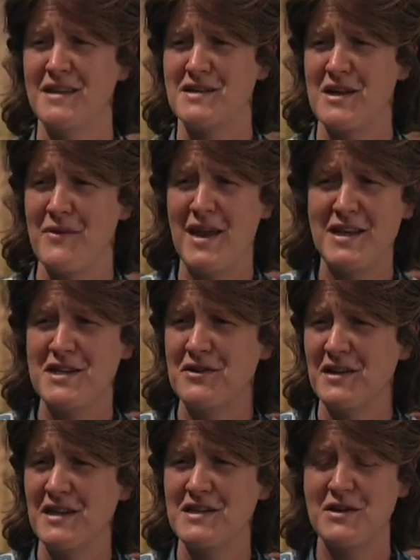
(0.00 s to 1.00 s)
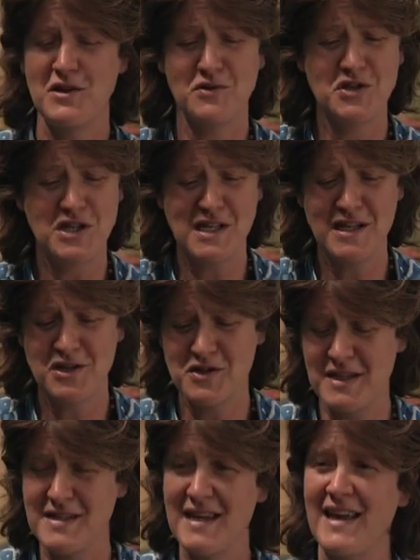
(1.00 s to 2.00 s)
there's no energy gone into it, you're just
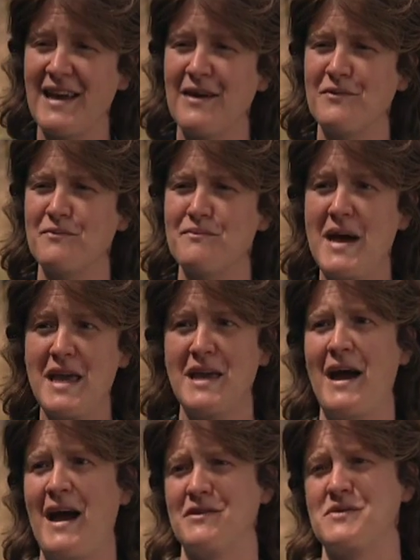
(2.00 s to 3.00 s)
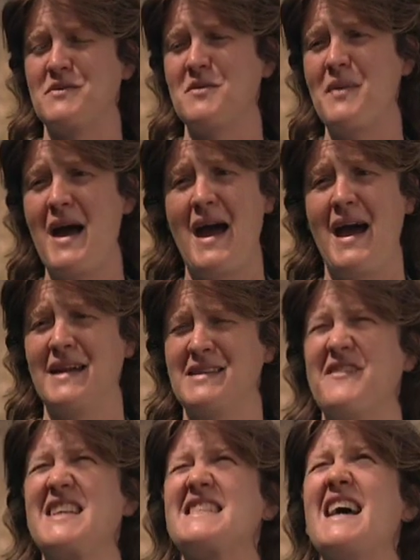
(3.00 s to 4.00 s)
literally digging it and making a house with your bare hands.
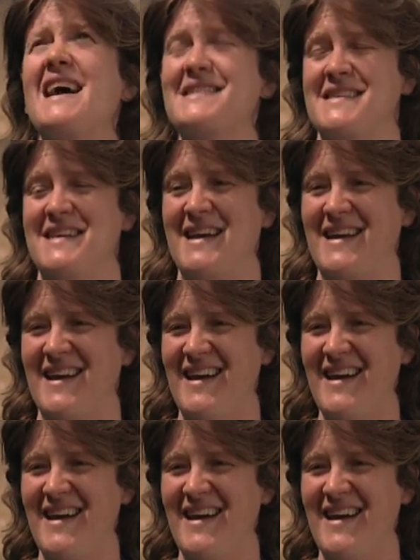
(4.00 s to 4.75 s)
Fantastic.